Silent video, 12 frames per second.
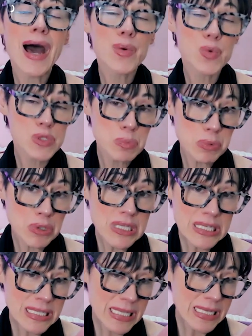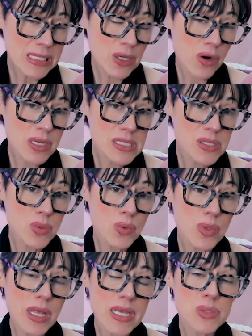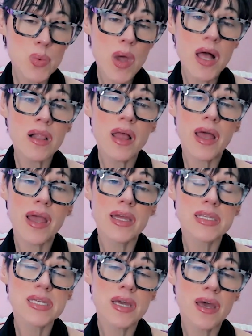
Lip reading: I was bullied later on in school as well and